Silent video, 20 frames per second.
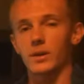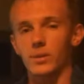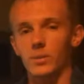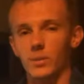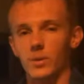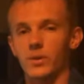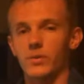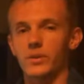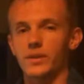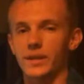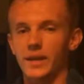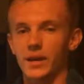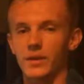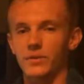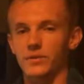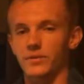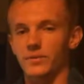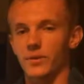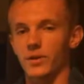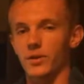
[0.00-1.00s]
Well, the
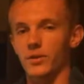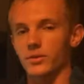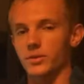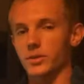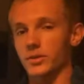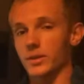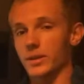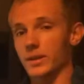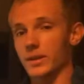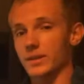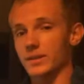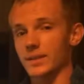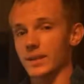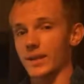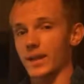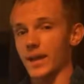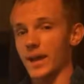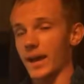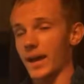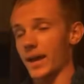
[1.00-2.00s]
downfall to it is that
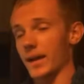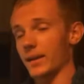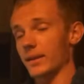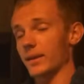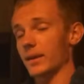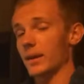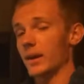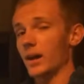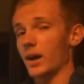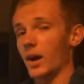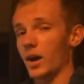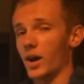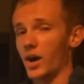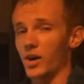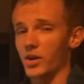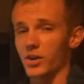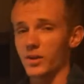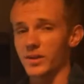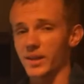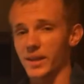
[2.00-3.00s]
it had
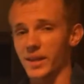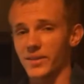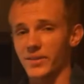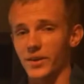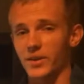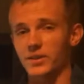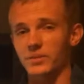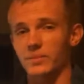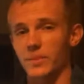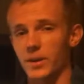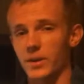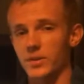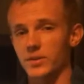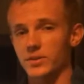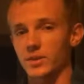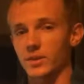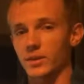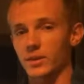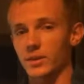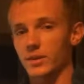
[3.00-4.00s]
190,000 miles
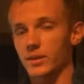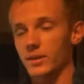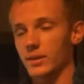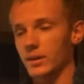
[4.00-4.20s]
on it.